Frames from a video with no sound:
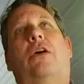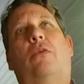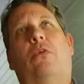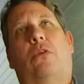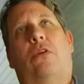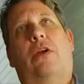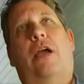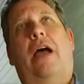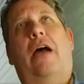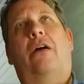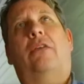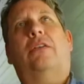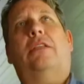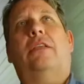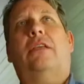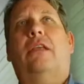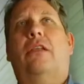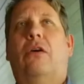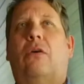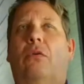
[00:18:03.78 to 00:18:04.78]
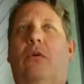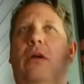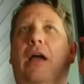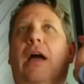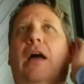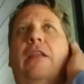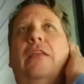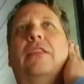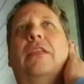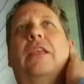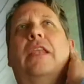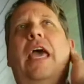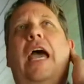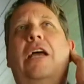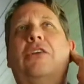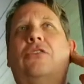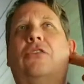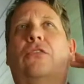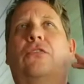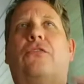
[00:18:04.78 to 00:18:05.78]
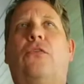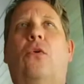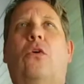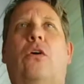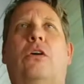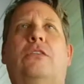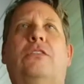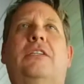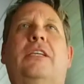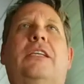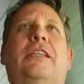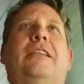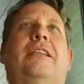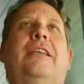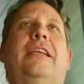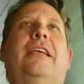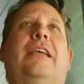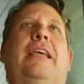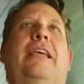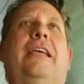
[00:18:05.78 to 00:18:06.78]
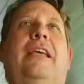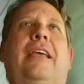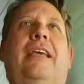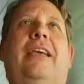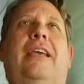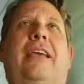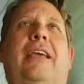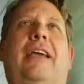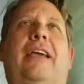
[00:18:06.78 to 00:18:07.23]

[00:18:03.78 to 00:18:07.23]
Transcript: know, we're out, you know, we're out in the national forest and, Mhm.